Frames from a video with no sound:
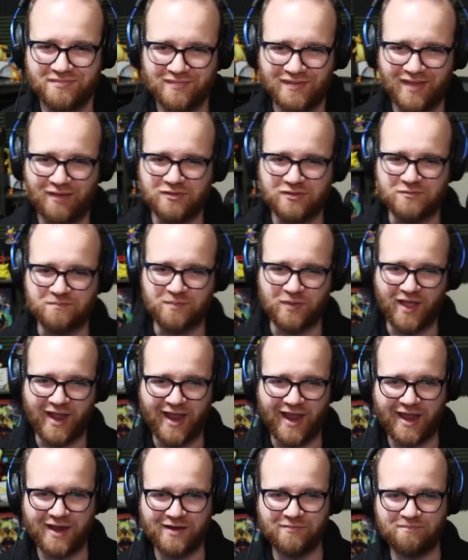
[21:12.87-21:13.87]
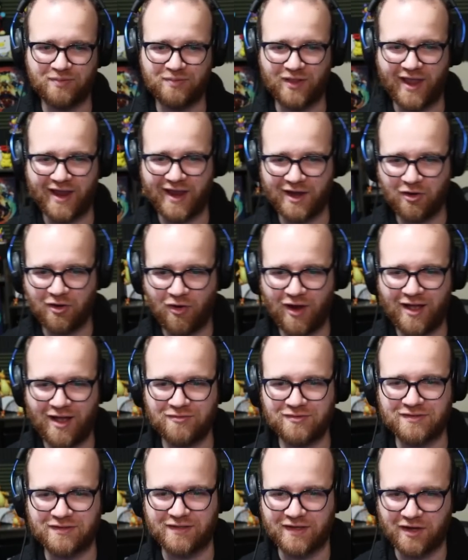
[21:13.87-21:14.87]
I was playing
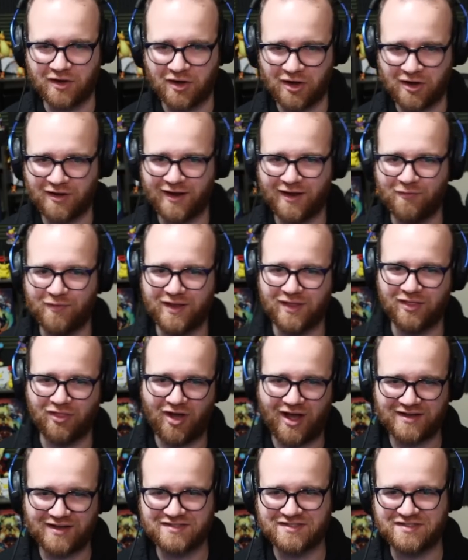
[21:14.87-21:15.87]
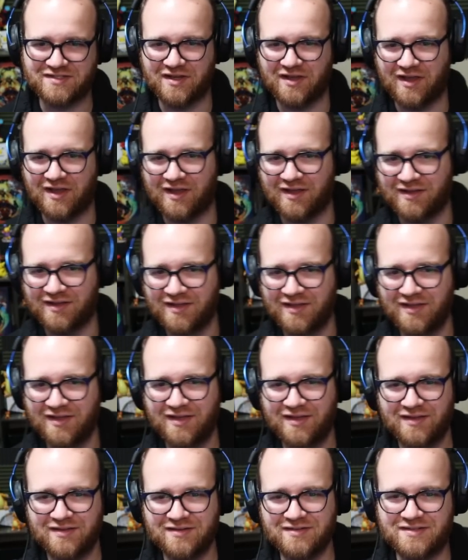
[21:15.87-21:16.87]
around leader, and we lost
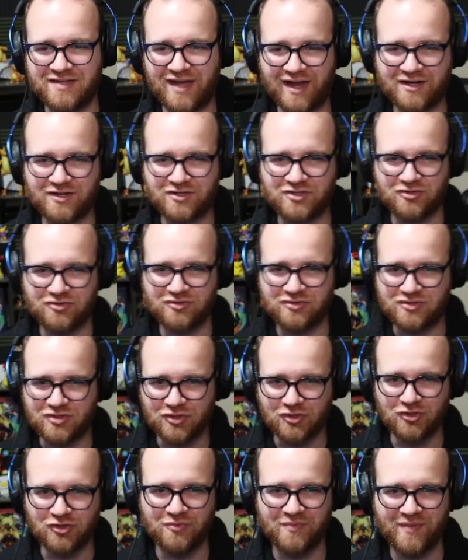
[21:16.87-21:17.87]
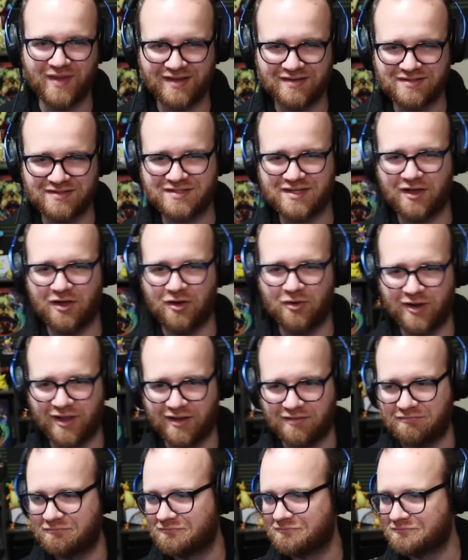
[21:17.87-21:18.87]
Dr. Doom into Odin.
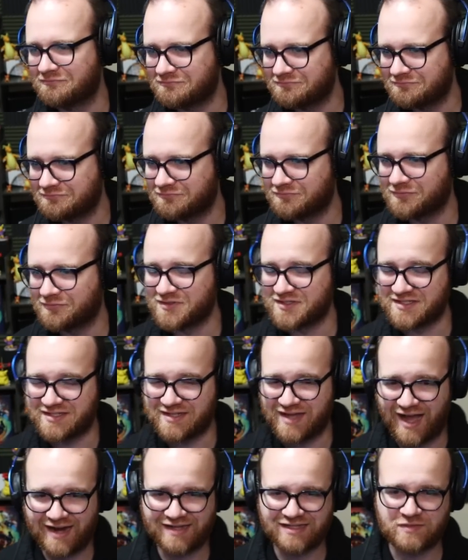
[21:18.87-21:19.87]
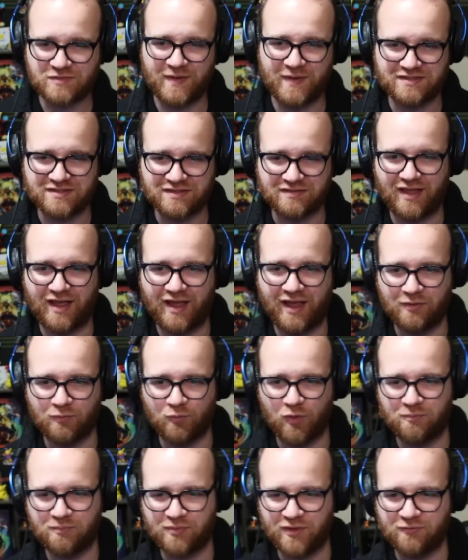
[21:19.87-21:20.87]
Was not expecting that.
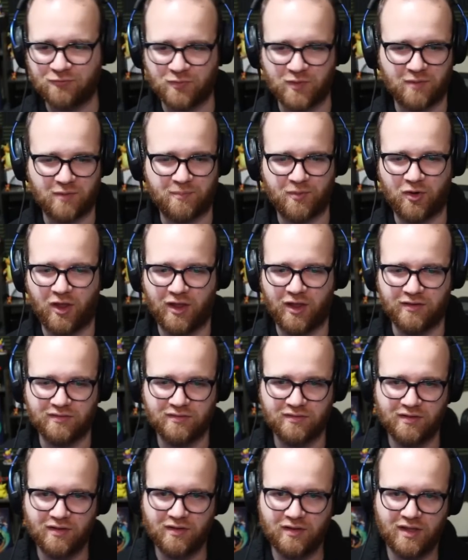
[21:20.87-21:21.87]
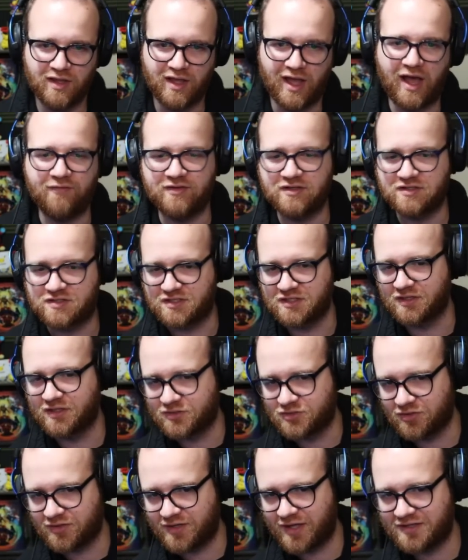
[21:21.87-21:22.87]
Well played for the opponent. Obviously,
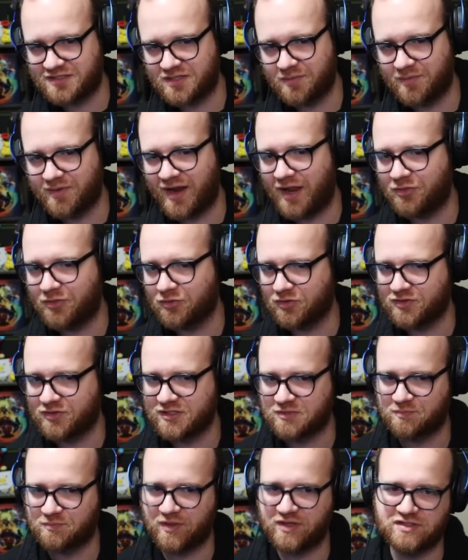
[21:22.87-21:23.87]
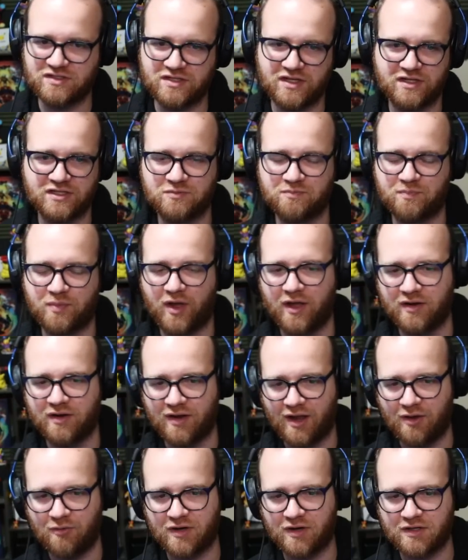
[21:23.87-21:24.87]
Lizard gets them in either of these places, but
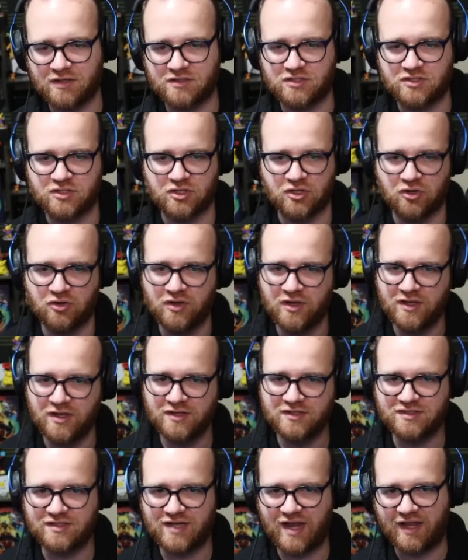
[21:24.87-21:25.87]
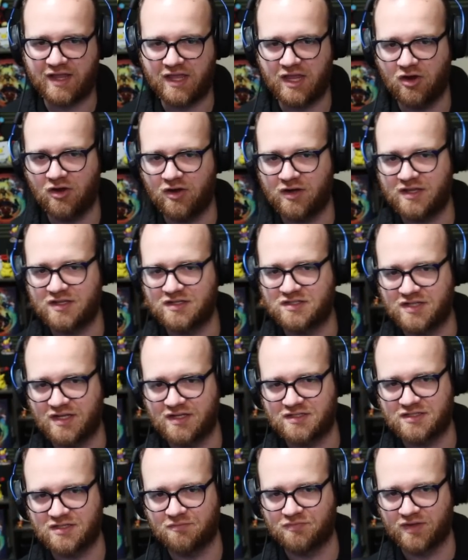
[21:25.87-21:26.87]
I wanted to stack here in case they
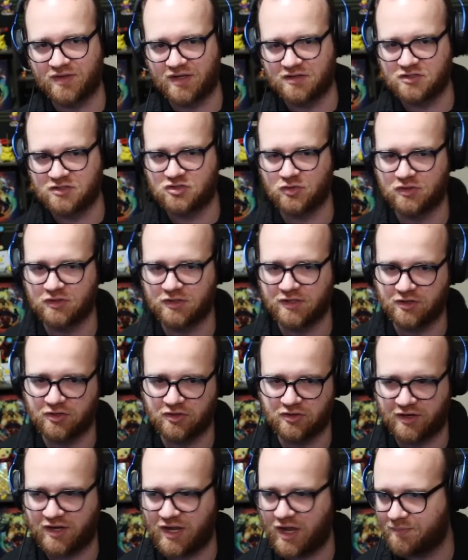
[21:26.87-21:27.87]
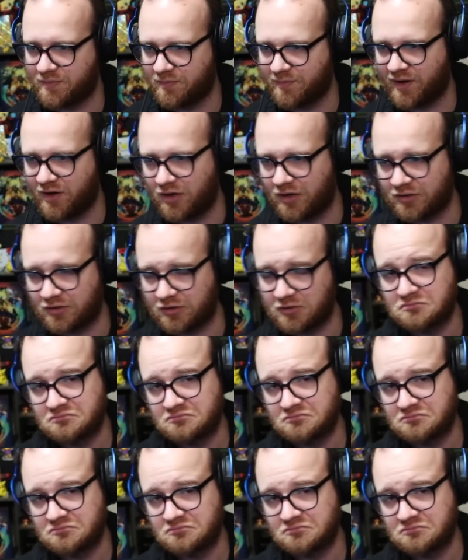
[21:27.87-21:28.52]
had something into a leader to copy my Hawk.